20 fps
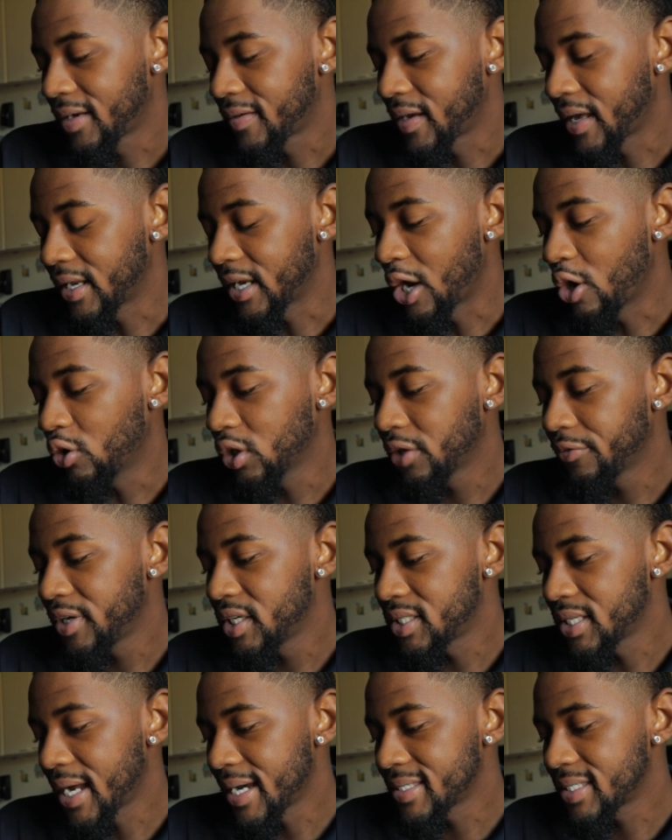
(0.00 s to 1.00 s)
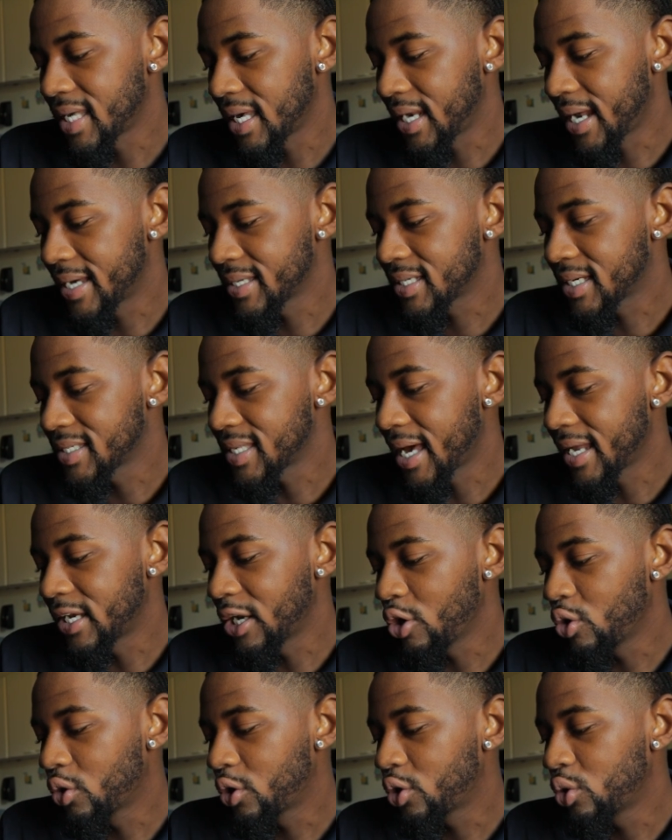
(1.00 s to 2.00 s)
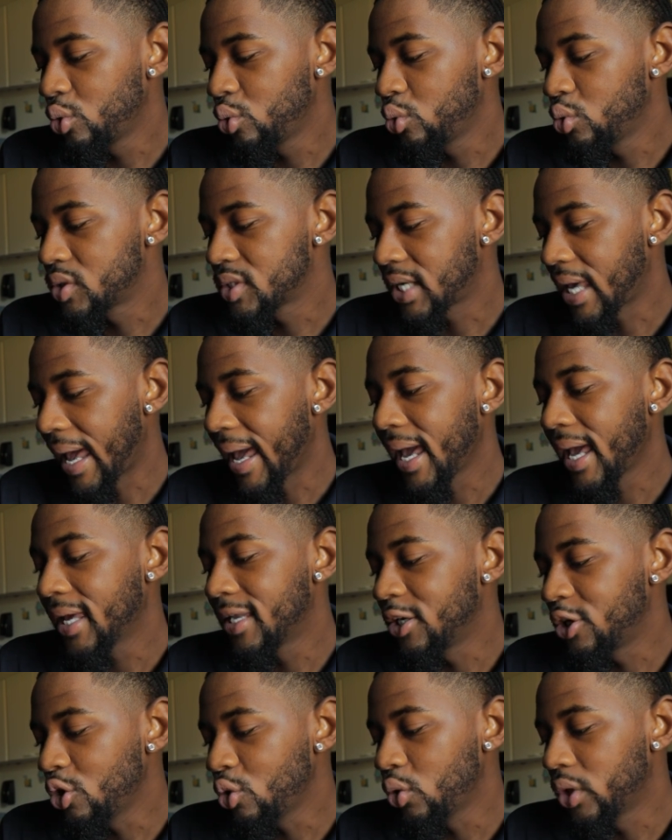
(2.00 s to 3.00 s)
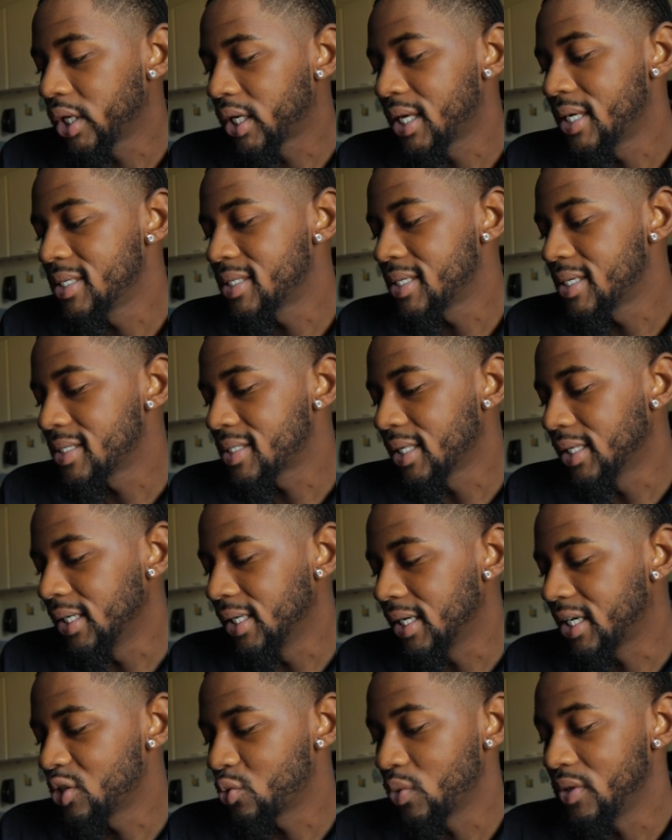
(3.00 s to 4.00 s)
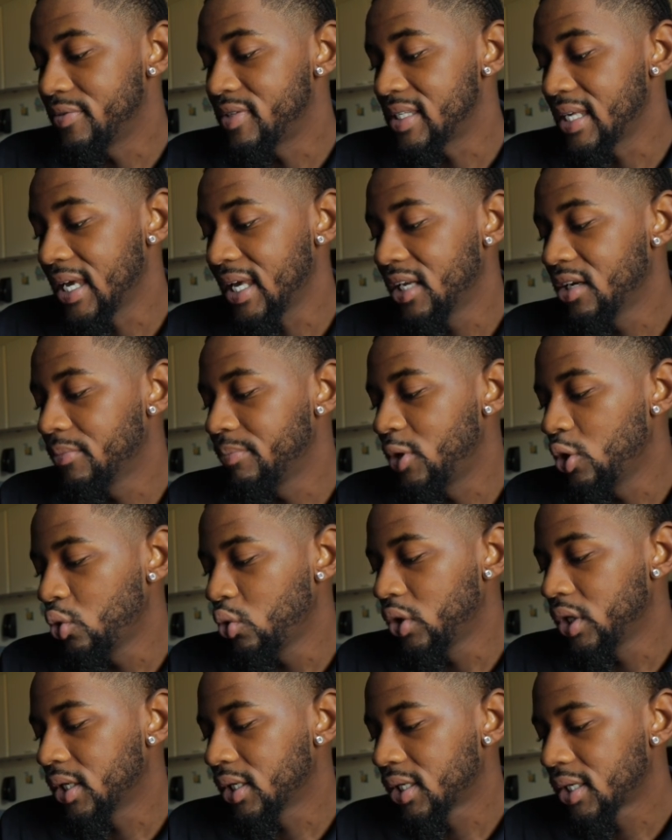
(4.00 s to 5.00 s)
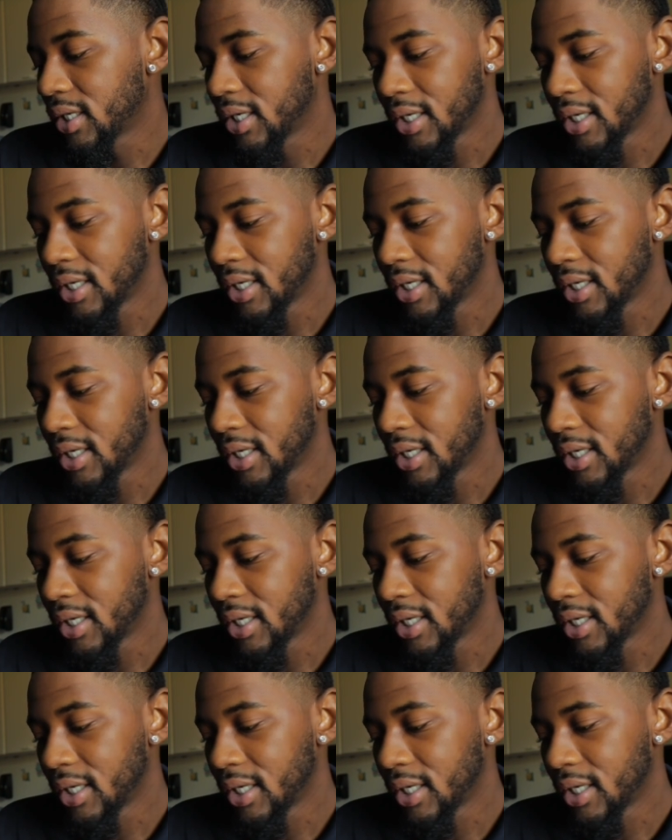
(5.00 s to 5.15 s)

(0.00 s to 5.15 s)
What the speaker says: And the only reason I say that is because I know Kuz can do it consistently because we've seen him do it.